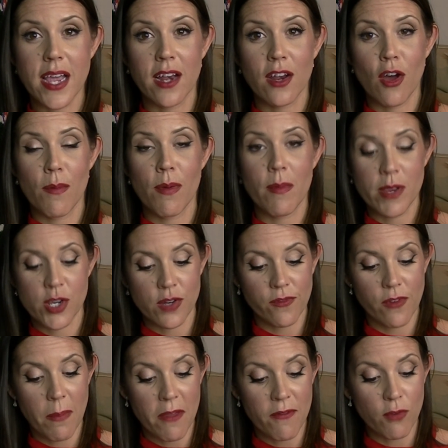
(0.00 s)
and got permission
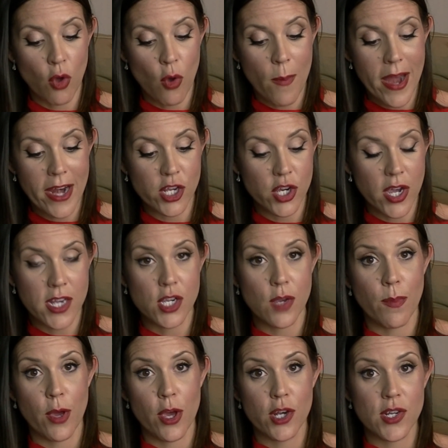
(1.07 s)
from the floor manager
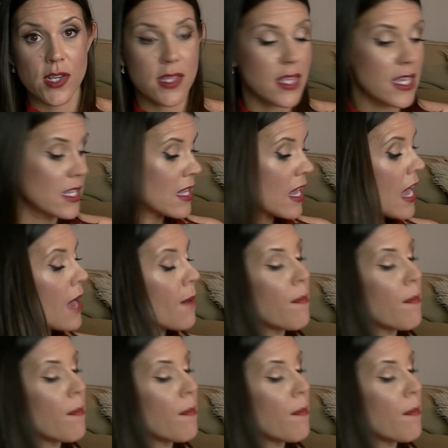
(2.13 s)
to purchase this,